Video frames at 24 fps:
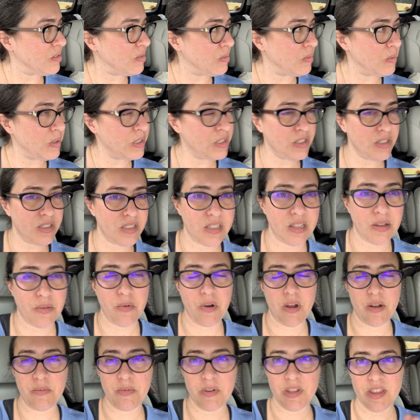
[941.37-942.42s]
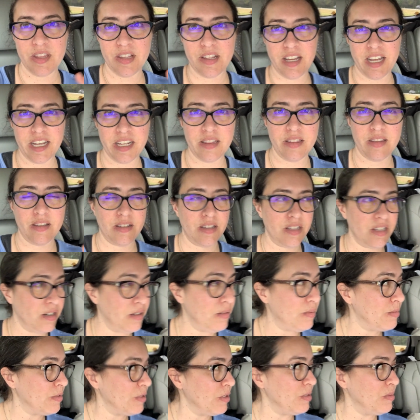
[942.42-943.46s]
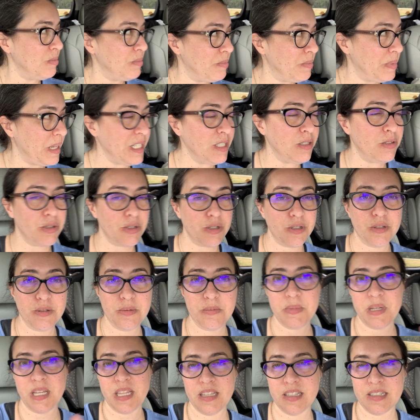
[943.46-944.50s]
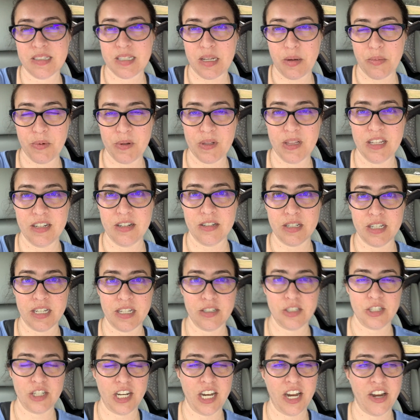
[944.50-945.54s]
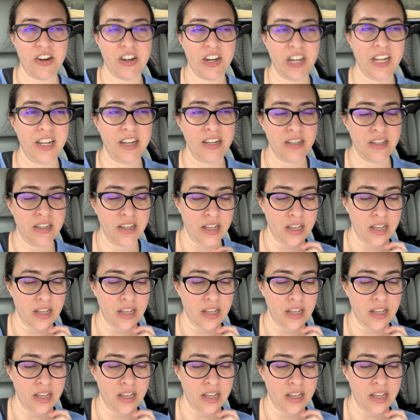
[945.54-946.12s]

Which is the one with the like the little room, bedroom, and the separate little kitchen area.